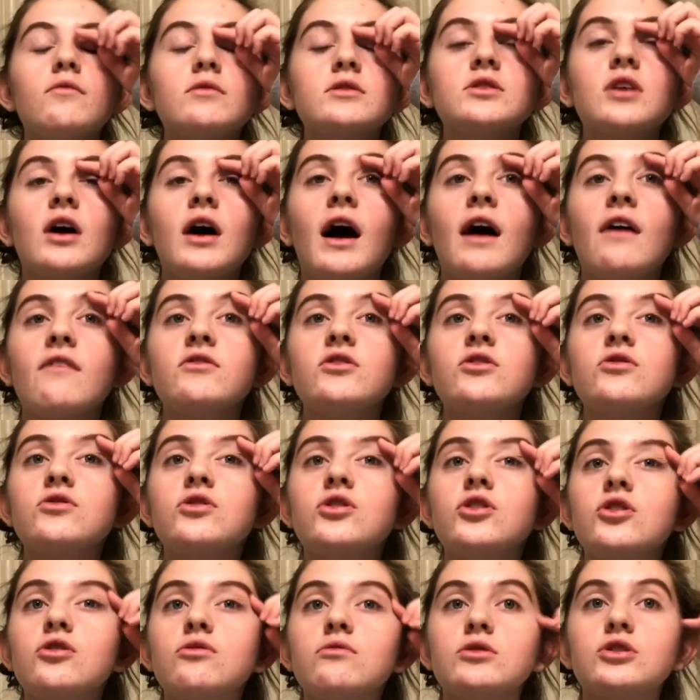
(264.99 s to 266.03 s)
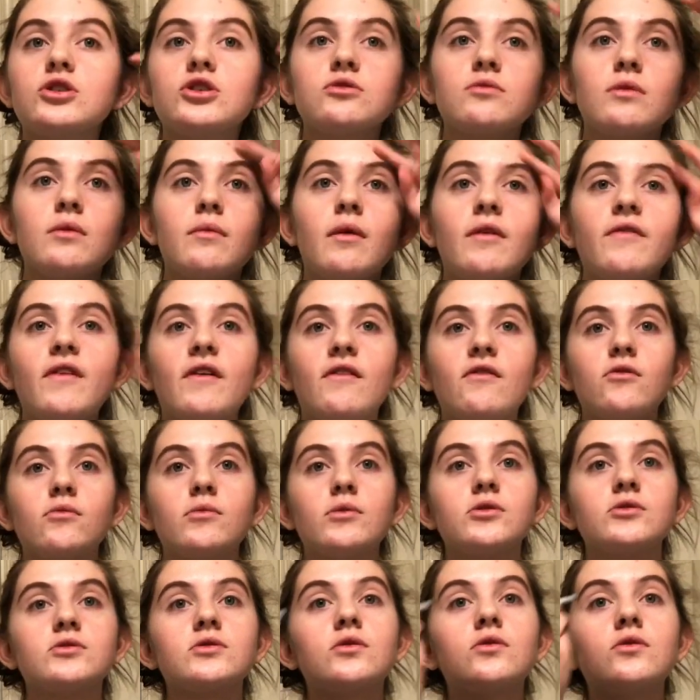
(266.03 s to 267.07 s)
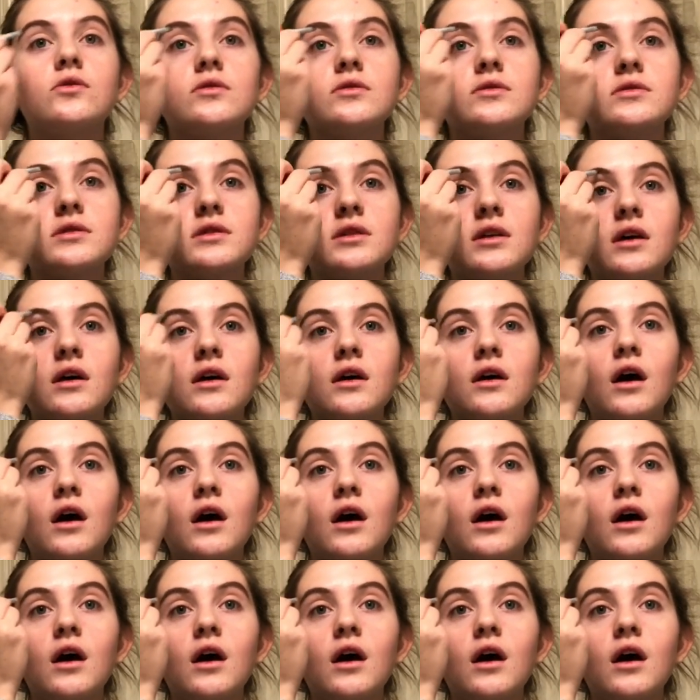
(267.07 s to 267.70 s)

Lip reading: We saw Avenue Q, which is one of my favorite musicals